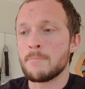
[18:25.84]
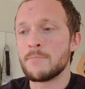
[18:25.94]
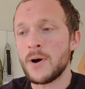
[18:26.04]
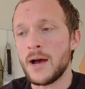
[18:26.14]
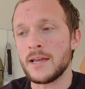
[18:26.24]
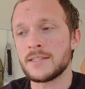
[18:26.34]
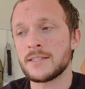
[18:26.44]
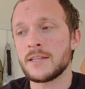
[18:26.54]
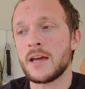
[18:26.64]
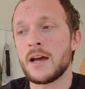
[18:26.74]

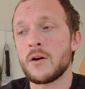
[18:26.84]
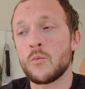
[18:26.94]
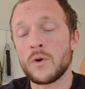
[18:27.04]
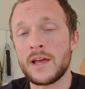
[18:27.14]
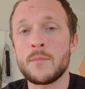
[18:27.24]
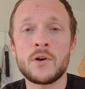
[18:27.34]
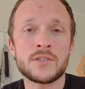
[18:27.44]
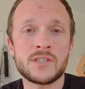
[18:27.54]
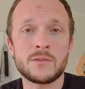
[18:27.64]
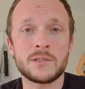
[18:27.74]
But what I'm
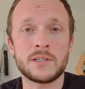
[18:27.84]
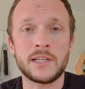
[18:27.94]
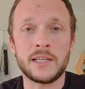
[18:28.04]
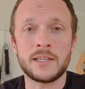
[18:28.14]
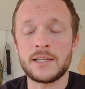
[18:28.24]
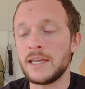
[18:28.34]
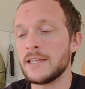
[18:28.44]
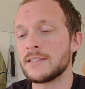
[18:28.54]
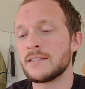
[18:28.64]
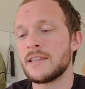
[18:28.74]
also learning
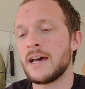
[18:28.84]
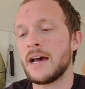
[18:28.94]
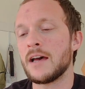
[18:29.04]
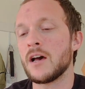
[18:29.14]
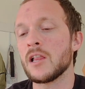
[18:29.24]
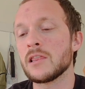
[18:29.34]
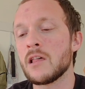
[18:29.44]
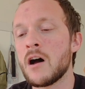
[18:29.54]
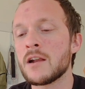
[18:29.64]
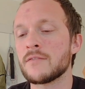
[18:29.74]
is that a
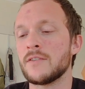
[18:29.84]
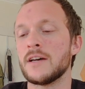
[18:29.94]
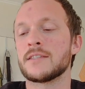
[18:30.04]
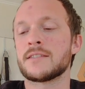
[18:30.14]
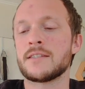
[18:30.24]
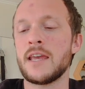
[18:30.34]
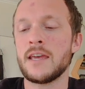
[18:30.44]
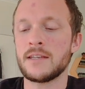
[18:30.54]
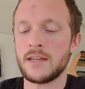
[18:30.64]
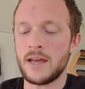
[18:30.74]
lot of us,
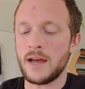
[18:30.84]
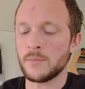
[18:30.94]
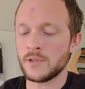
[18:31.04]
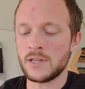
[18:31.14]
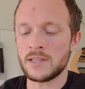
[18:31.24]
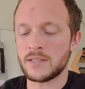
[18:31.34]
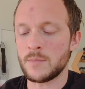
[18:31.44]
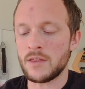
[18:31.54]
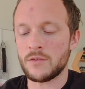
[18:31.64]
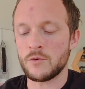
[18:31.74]
and I'm learning this a
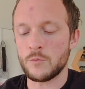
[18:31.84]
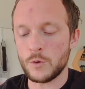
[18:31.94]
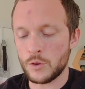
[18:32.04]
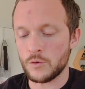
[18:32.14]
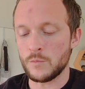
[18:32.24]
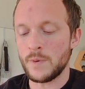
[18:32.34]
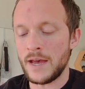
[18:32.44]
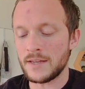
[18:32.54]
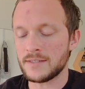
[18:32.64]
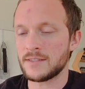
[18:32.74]
bit through through
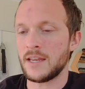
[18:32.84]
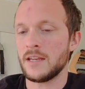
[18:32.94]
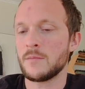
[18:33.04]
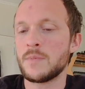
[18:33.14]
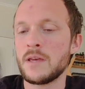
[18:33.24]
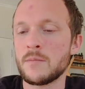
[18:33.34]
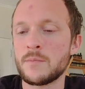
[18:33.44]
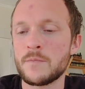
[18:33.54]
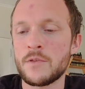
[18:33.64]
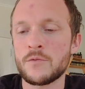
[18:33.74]
BESS and a bit
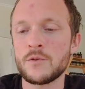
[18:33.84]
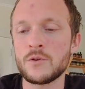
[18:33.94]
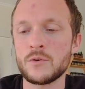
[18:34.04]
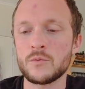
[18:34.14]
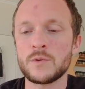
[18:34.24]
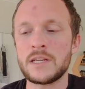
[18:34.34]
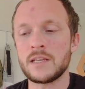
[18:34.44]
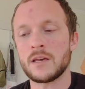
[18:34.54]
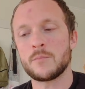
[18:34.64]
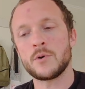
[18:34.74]
through
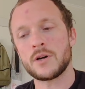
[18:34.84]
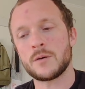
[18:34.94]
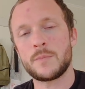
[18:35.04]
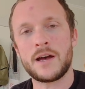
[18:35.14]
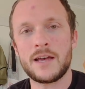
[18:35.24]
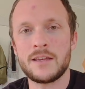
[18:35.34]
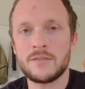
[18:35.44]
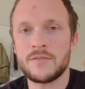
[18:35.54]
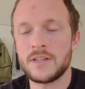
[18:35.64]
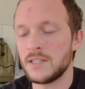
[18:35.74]
reading a book by
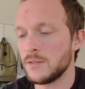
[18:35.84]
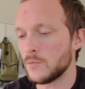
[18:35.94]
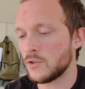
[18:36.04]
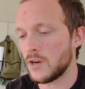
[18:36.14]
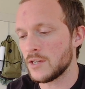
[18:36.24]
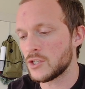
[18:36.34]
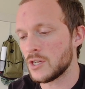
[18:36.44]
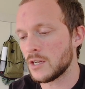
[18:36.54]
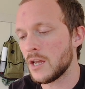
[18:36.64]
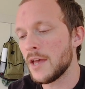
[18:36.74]
Vadim
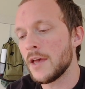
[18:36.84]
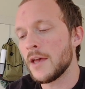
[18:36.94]
Kraichuk,